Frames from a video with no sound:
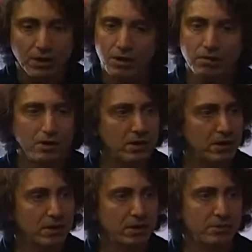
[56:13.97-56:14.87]
You know, uh, uh,
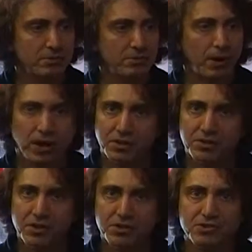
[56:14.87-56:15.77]
uh,
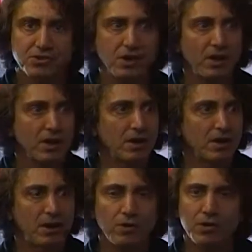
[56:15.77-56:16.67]
politics,
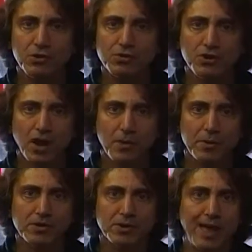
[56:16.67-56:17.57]
current news
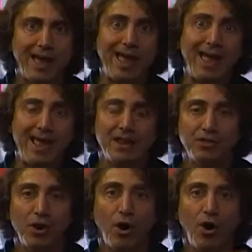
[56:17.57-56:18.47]
topics,
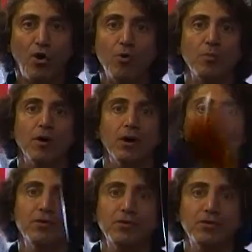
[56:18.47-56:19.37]
and the home
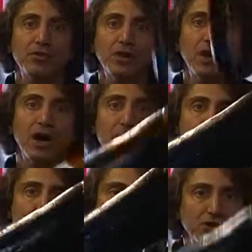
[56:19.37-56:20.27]
of the
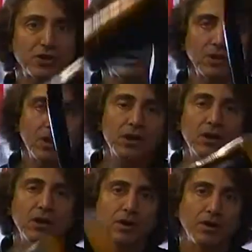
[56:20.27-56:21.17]
God Project
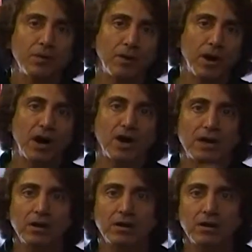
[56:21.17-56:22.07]

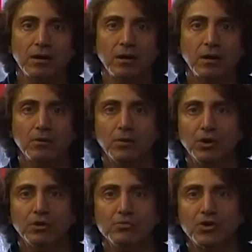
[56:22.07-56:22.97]
by uh,
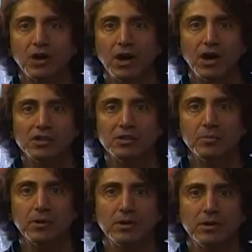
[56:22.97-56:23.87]
William J.
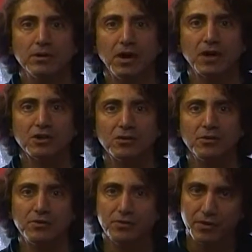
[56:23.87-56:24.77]
Eisenman, a
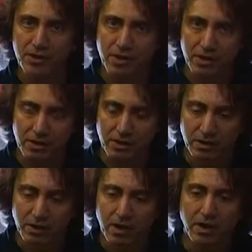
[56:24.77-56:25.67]
Doctor of Divinity,
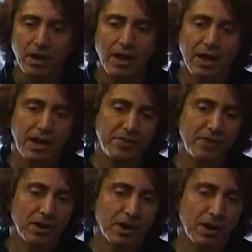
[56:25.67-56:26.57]

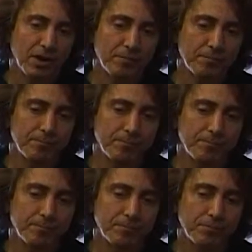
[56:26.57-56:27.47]
and um,
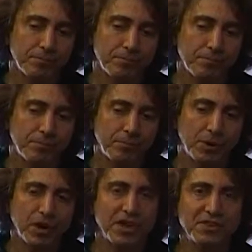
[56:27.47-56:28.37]

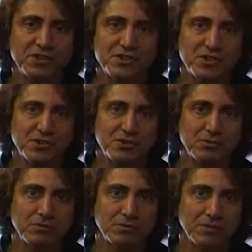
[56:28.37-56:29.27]
but not this
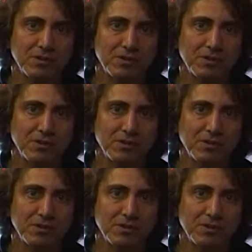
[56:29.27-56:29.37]
issue.